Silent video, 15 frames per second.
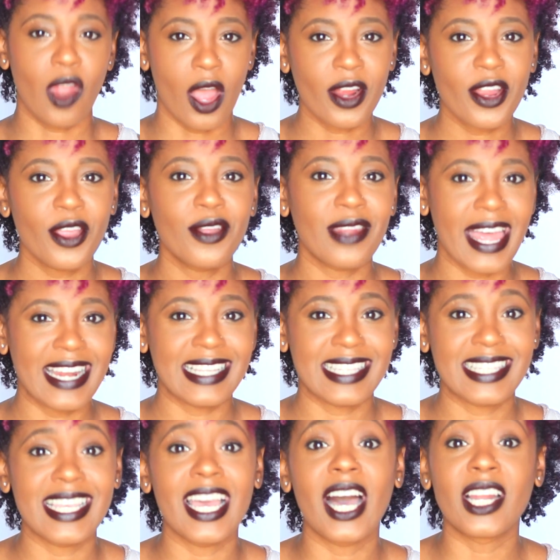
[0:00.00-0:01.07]
longer you let it
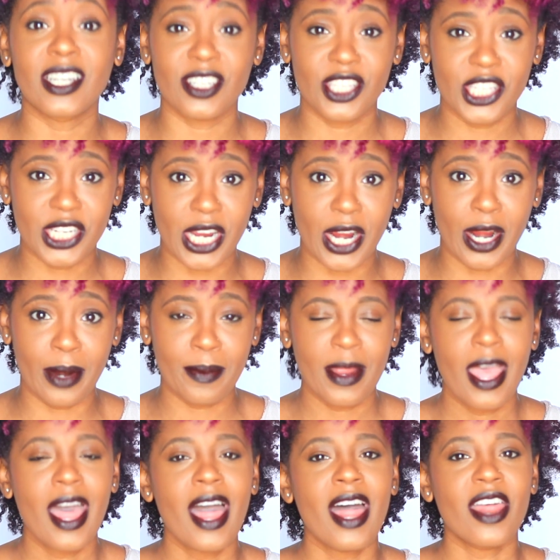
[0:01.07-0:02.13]
sit undisturbed,
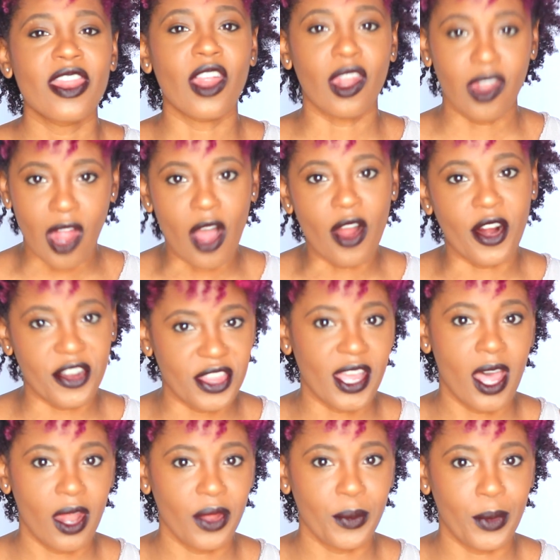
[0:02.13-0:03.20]
the longer the
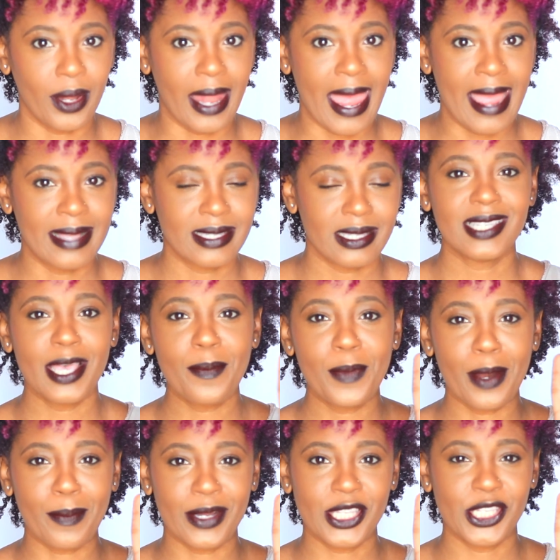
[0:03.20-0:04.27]
color will last. Tip
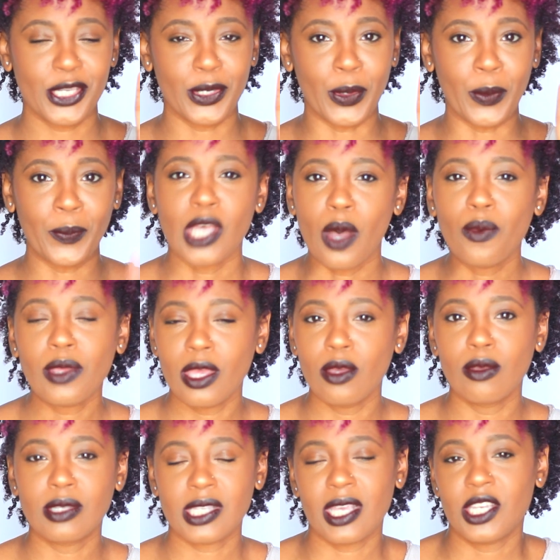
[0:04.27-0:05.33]
number 2, don't
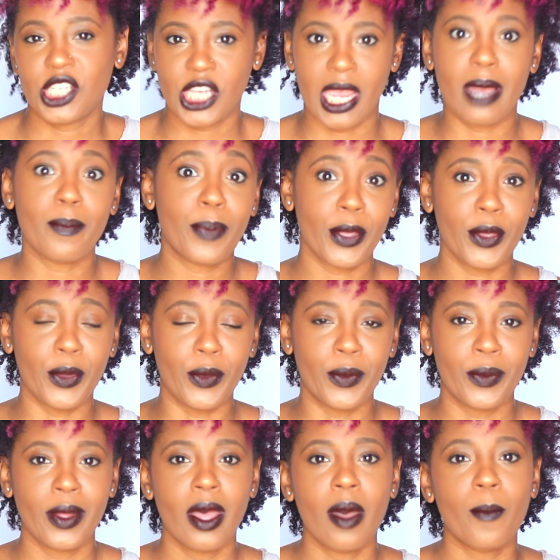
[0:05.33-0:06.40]
use shampoo.
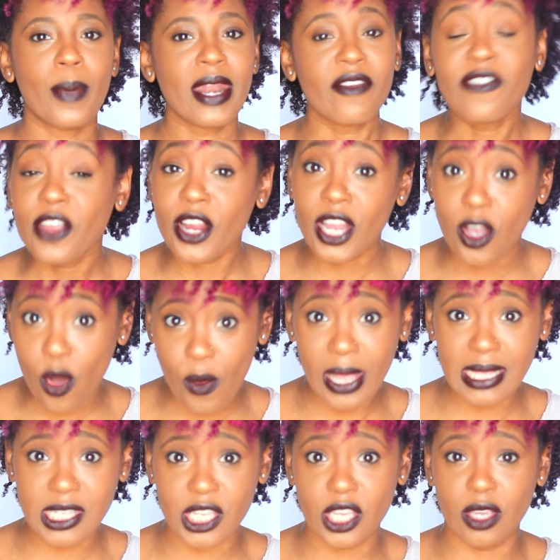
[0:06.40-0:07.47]
But if you're
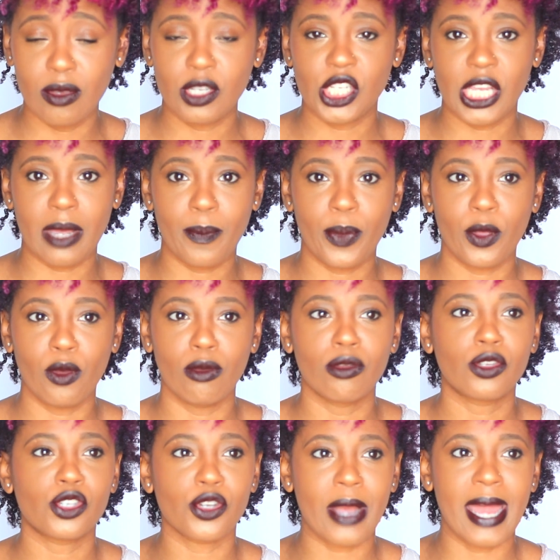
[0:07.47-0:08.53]
going to use shampoo,
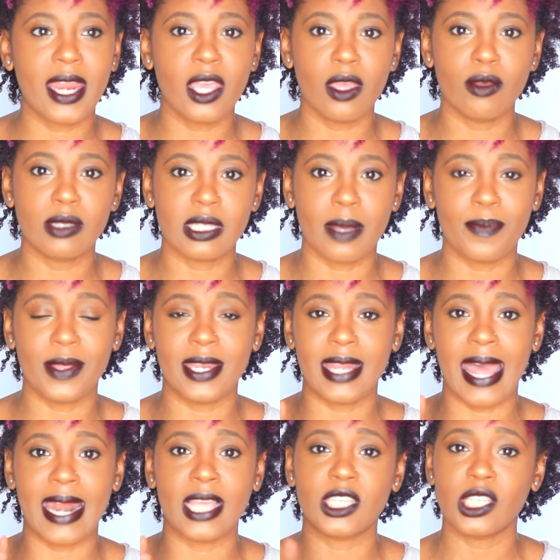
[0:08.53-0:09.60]
try to use something
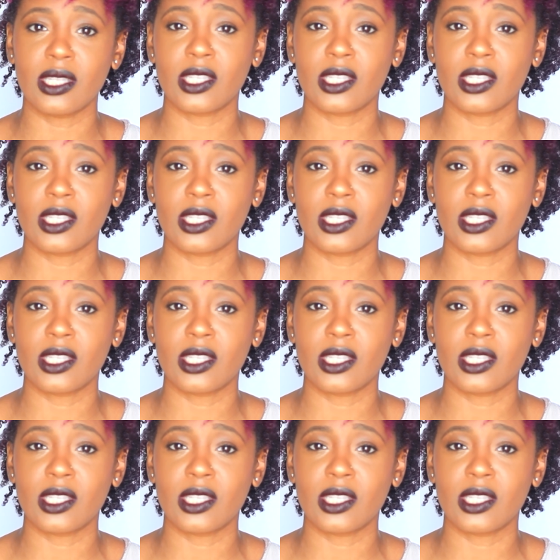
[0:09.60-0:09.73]
that is